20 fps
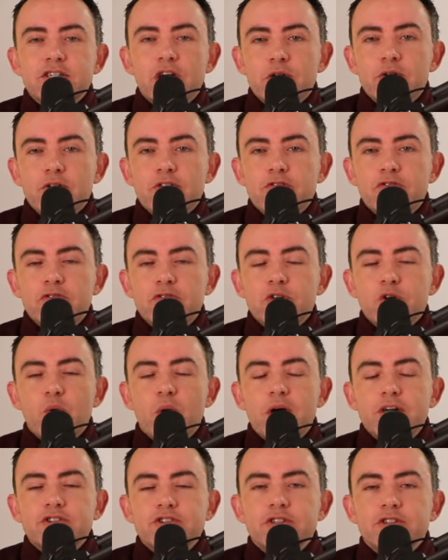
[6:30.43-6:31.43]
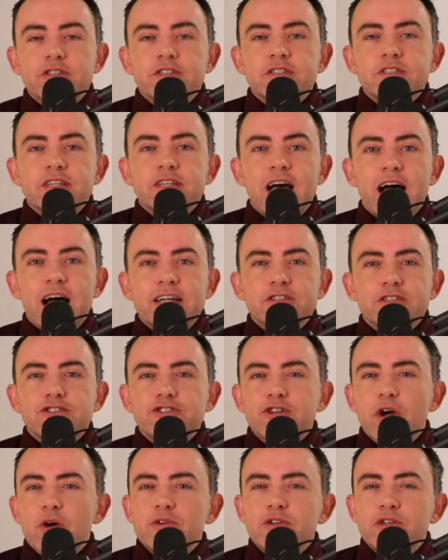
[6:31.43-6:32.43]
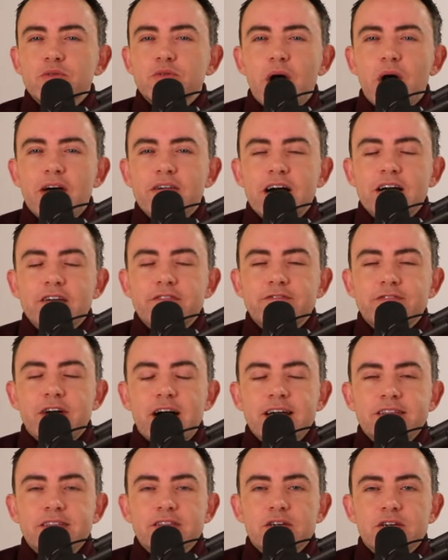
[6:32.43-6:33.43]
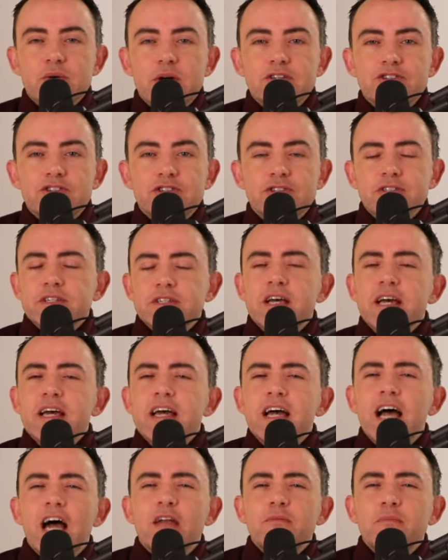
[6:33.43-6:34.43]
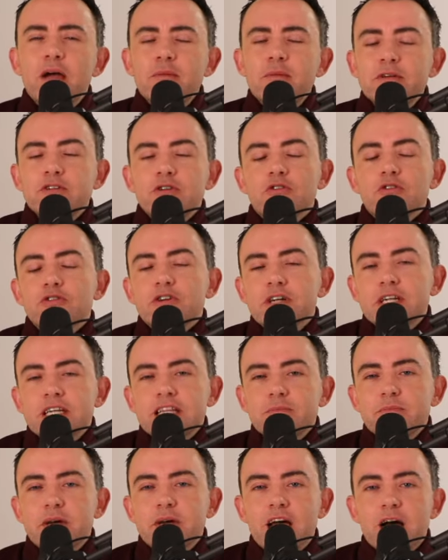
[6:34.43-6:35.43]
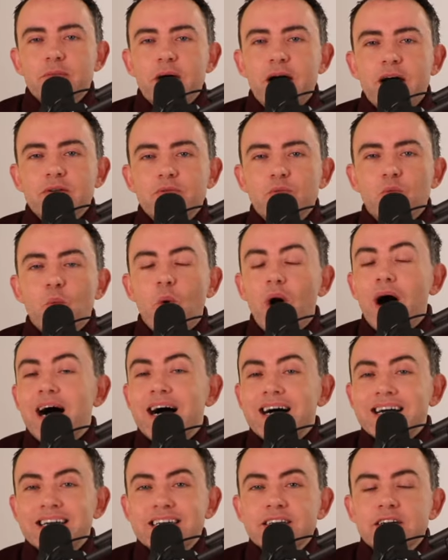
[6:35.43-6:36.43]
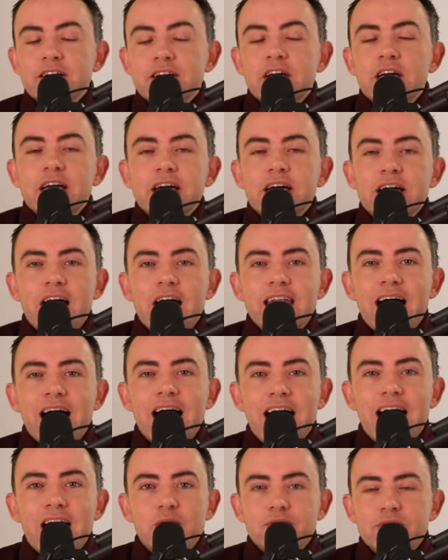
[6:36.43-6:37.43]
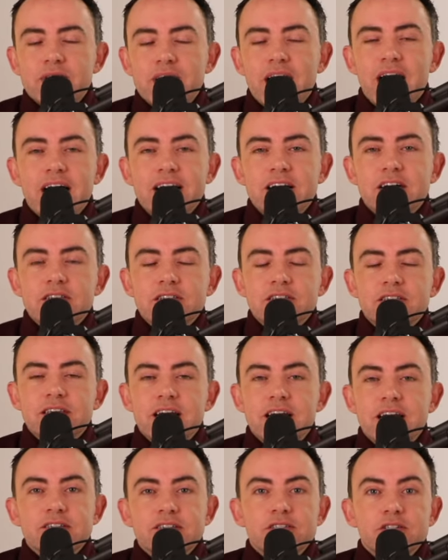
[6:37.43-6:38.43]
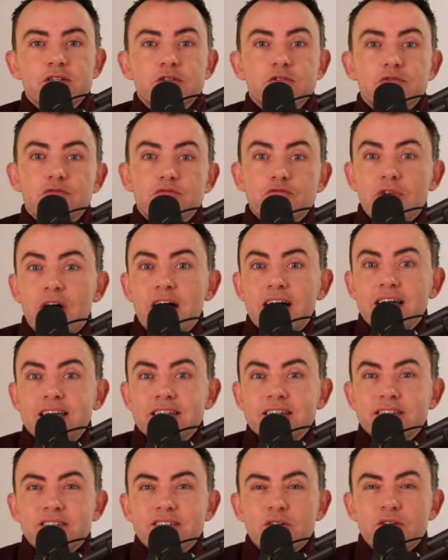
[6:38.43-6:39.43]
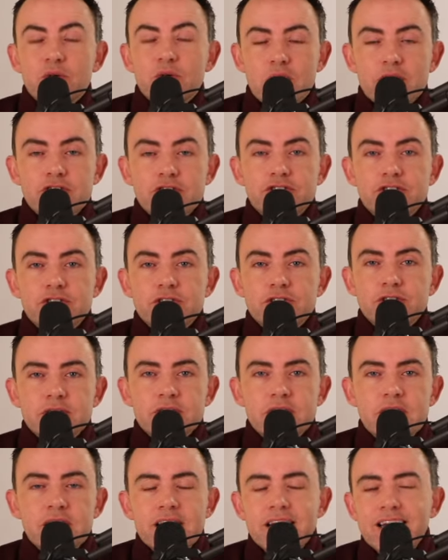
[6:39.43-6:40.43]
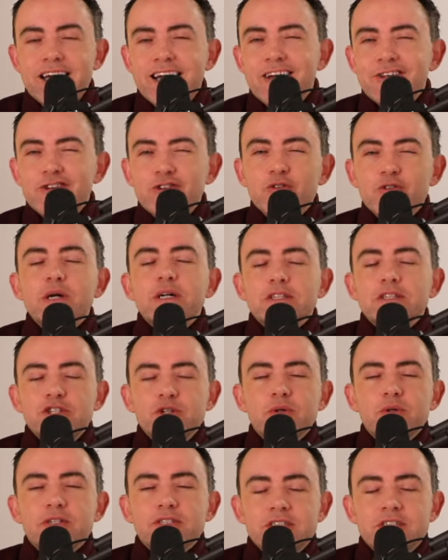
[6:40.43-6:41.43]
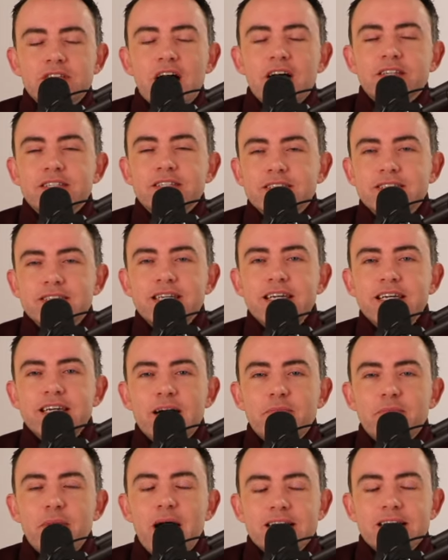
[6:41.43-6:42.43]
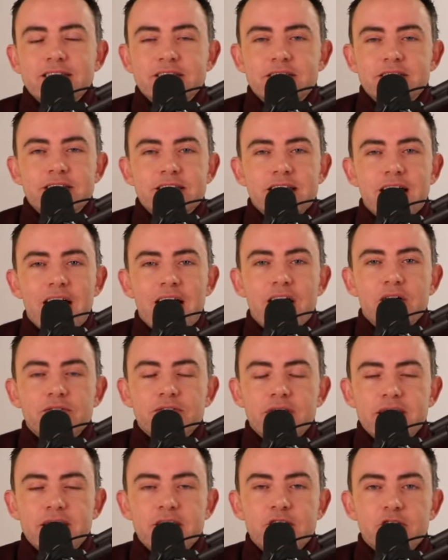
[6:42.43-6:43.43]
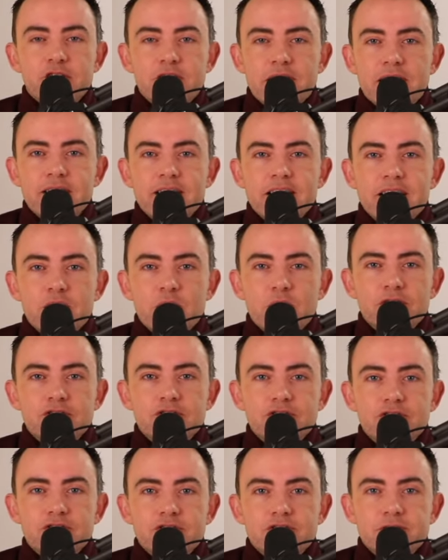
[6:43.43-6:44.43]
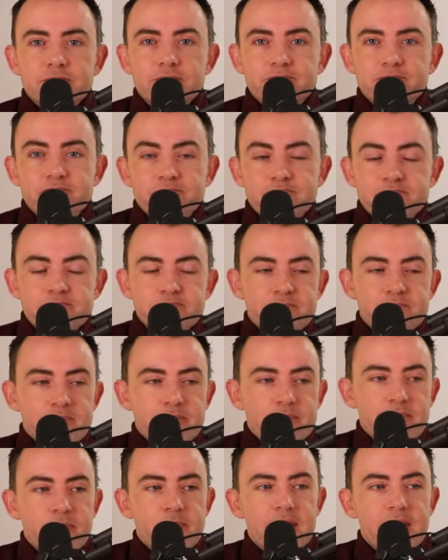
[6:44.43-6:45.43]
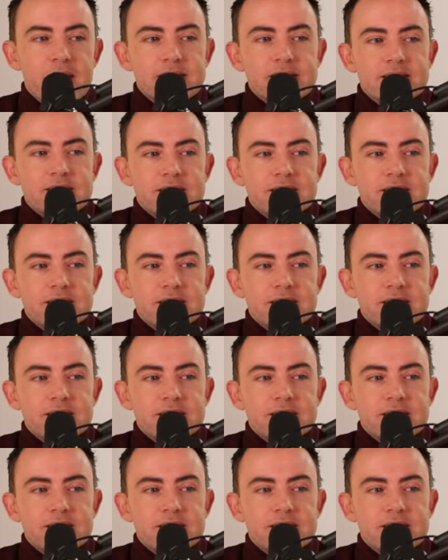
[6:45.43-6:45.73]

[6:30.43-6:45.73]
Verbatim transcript: go through the questions and show you where I find the questions and maybe talk a little bit about why and how the IELTS test writes questions. And you'll, you'll start to see a pattern in how they create their questions. Let's